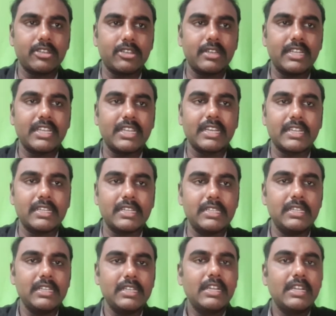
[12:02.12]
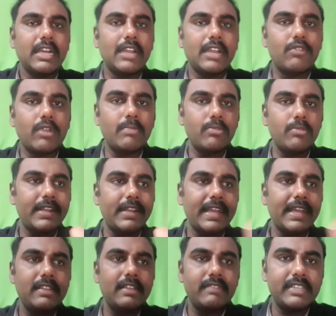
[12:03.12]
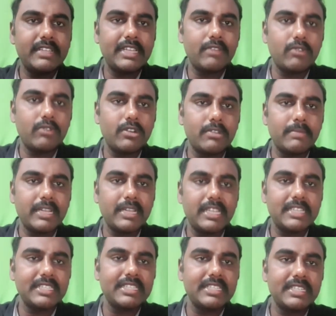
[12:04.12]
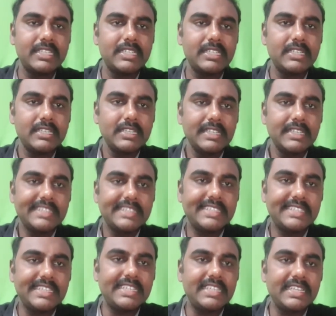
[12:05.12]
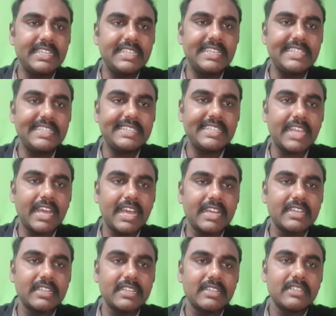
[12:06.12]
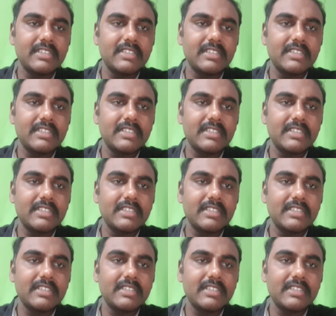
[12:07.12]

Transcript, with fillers: solid angle and one more triangle which I want to mention is the Citelli's angle.